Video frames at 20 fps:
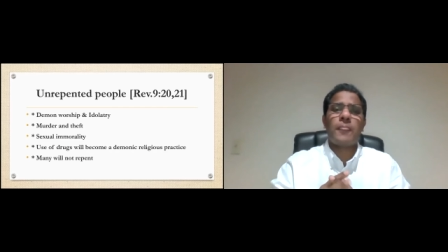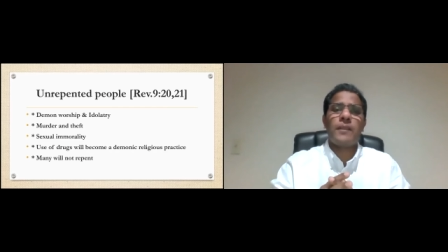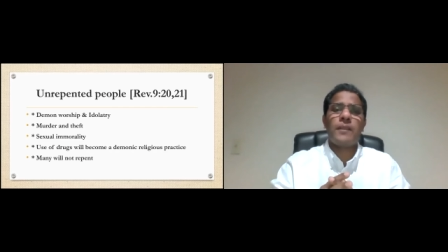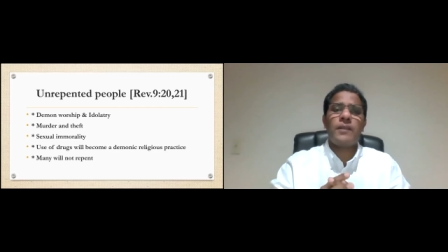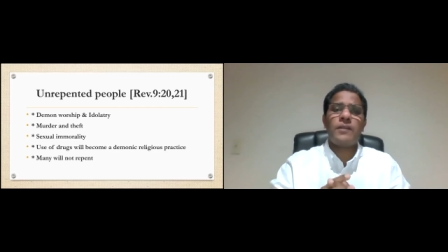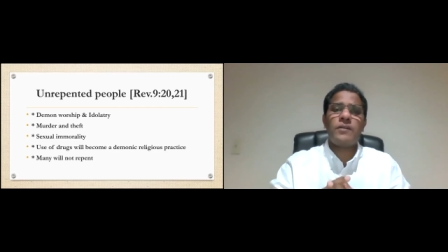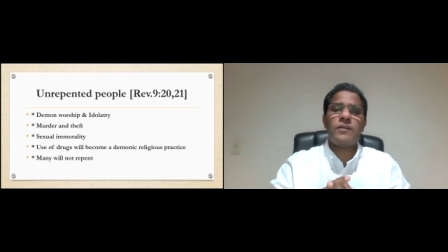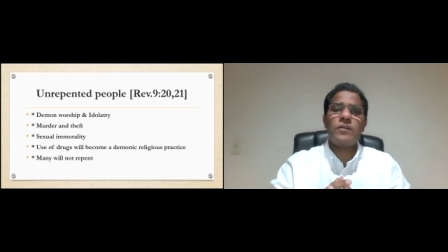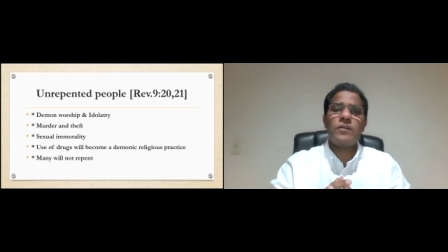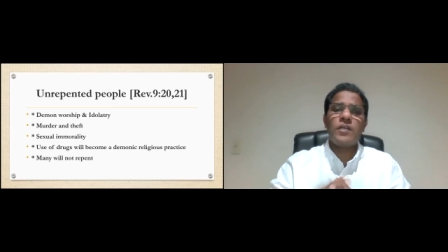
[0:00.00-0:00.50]

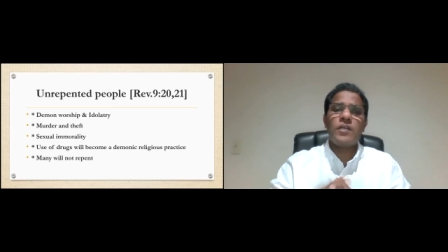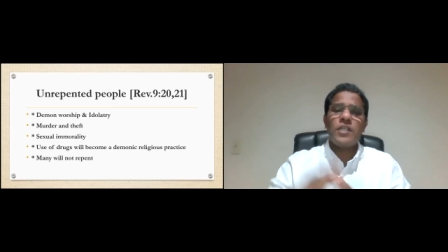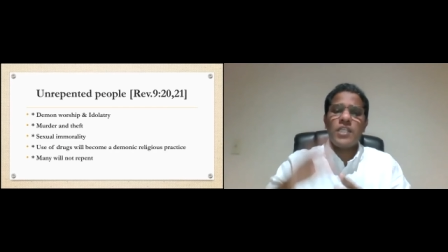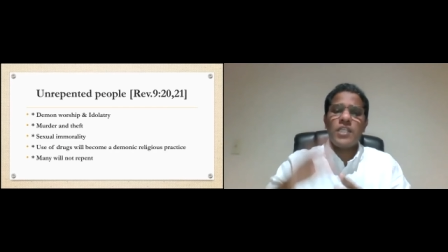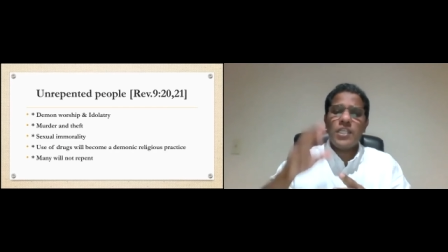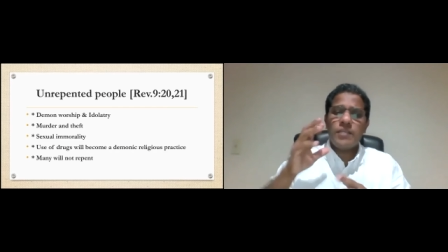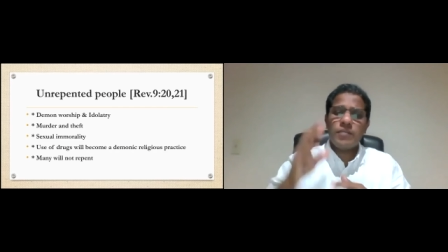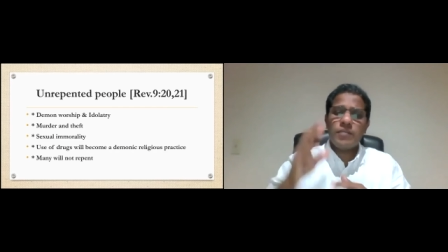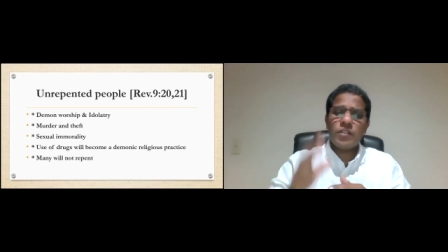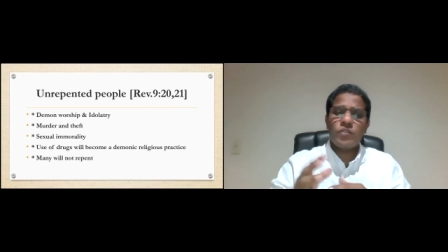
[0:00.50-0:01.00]
You know,
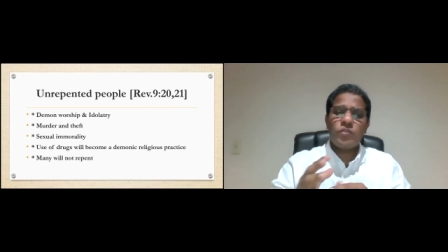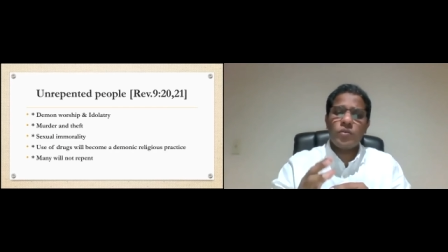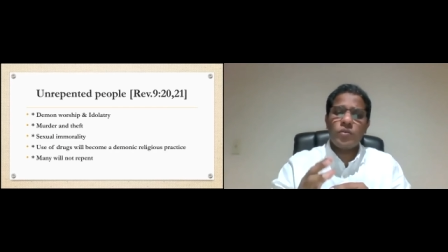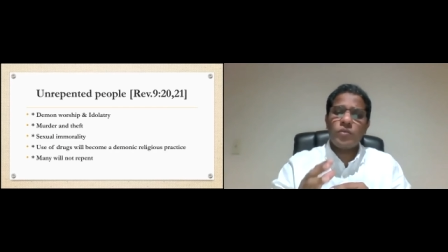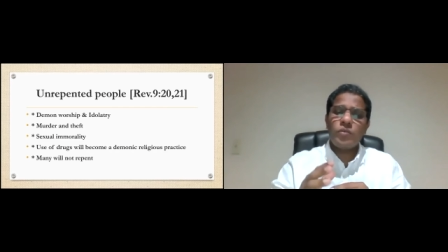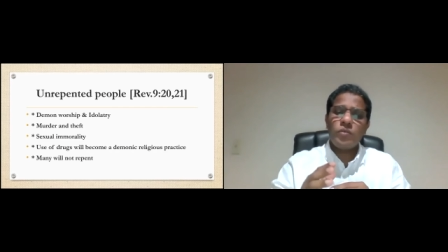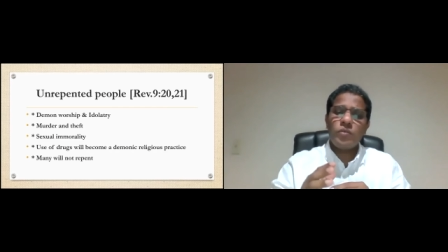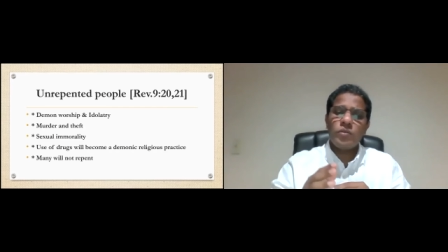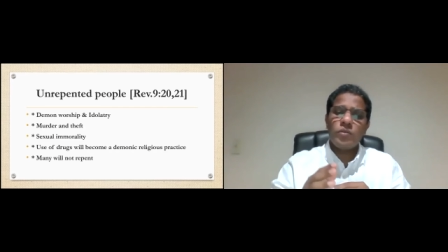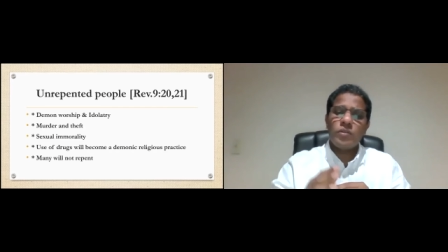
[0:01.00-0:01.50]
even
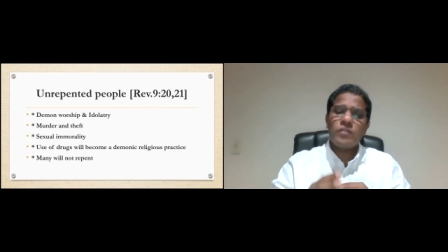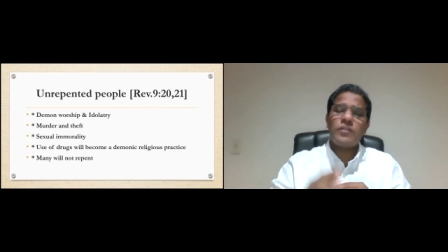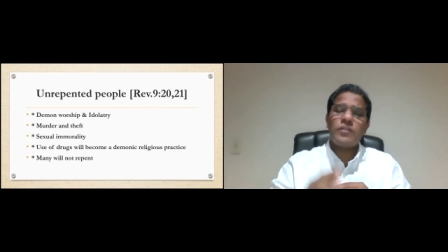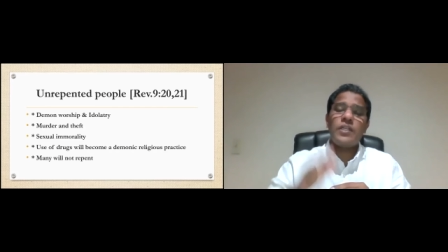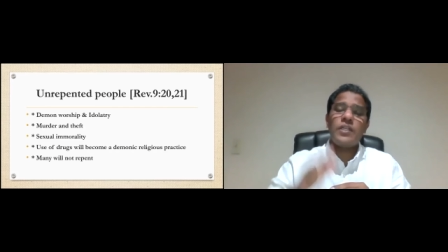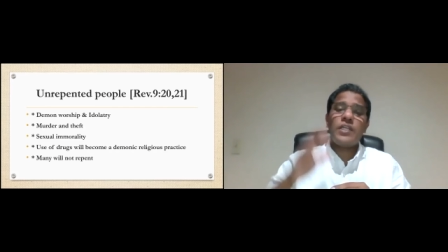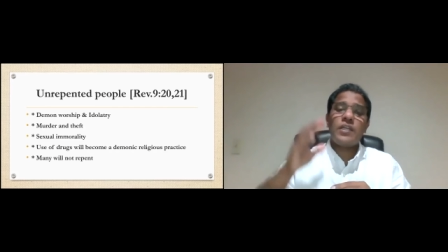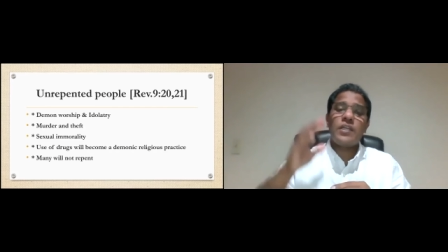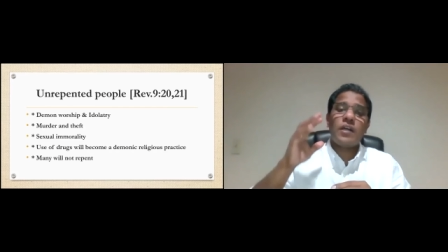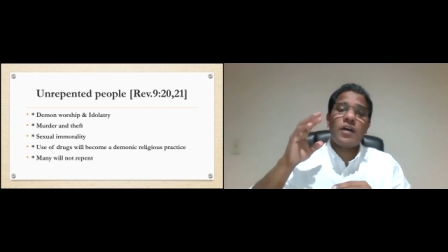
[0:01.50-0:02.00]
though
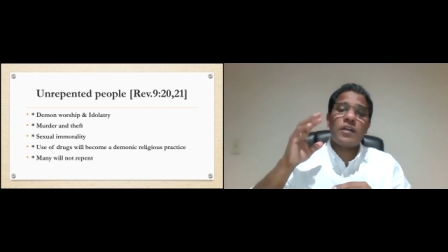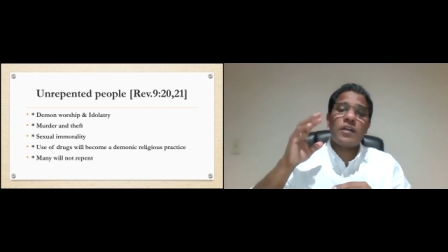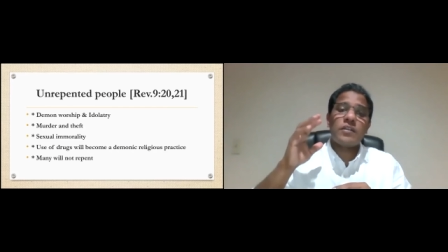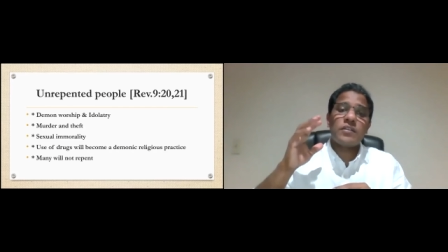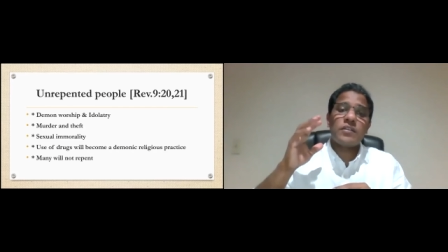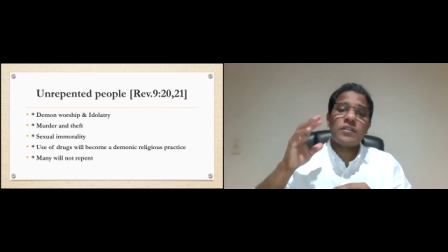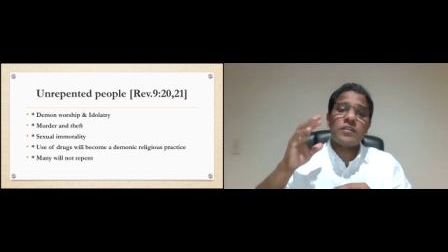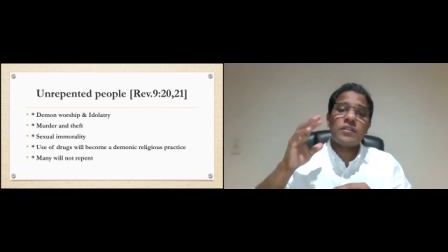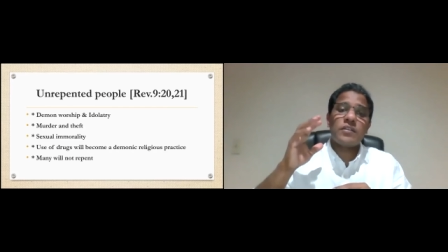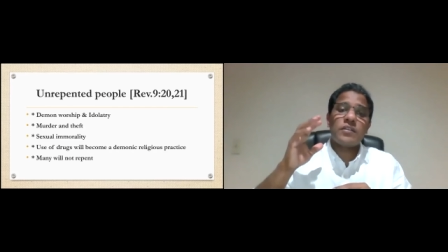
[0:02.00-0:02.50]
they
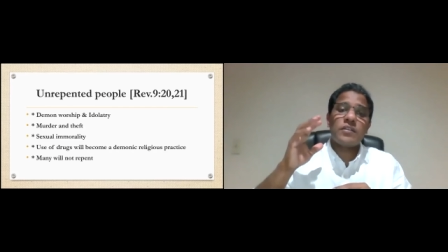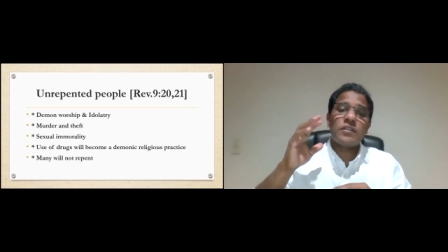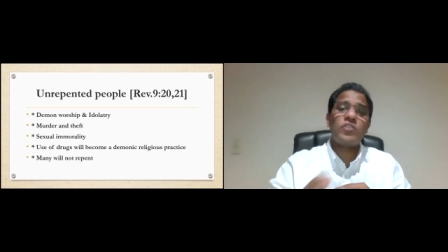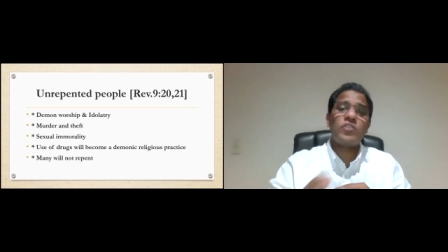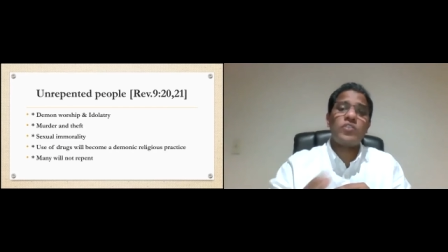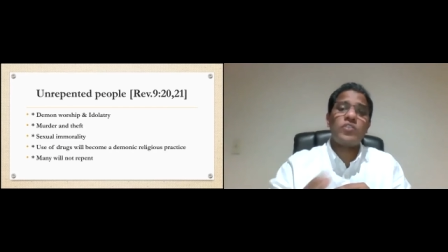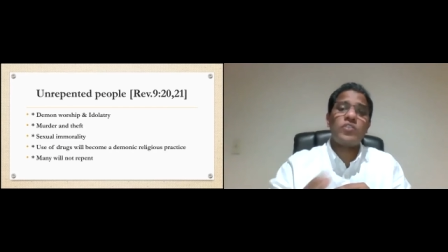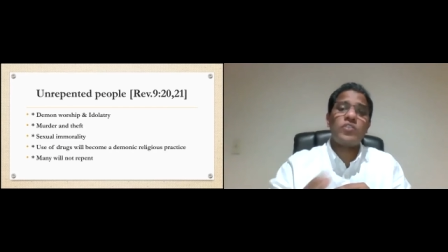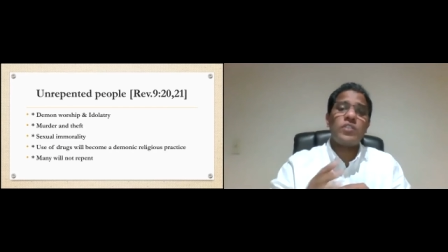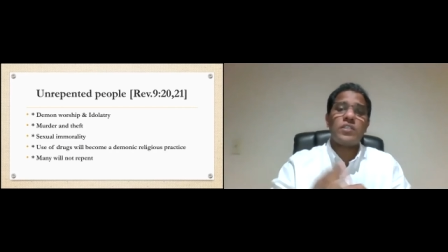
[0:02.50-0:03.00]
are
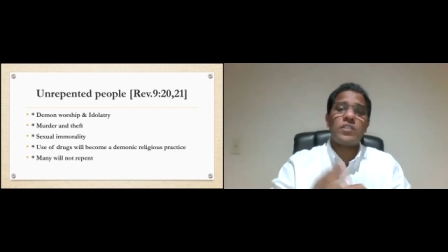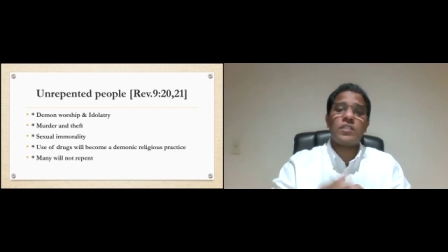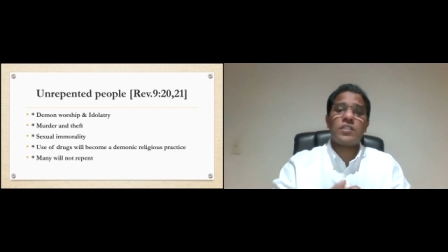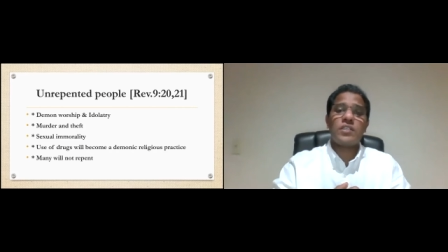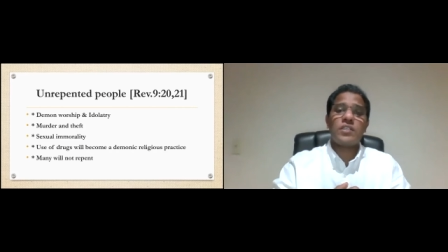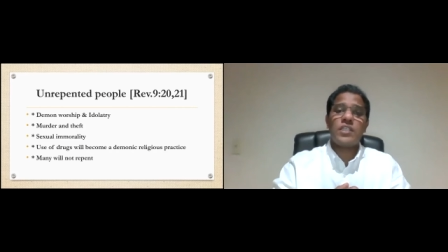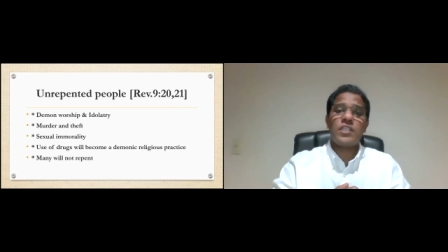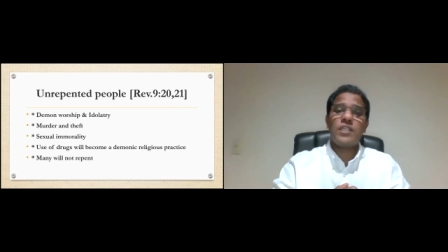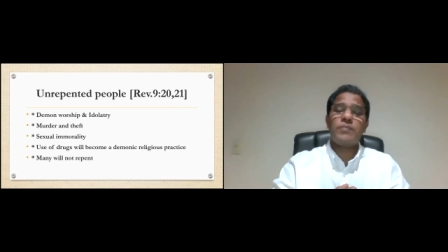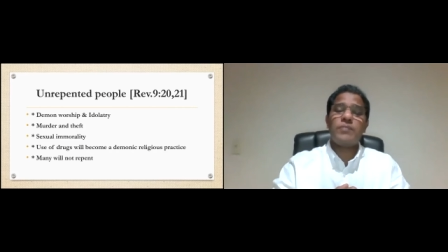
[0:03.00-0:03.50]

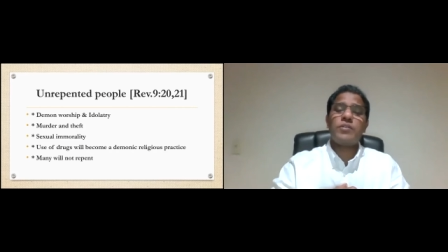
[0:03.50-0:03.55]
tortured,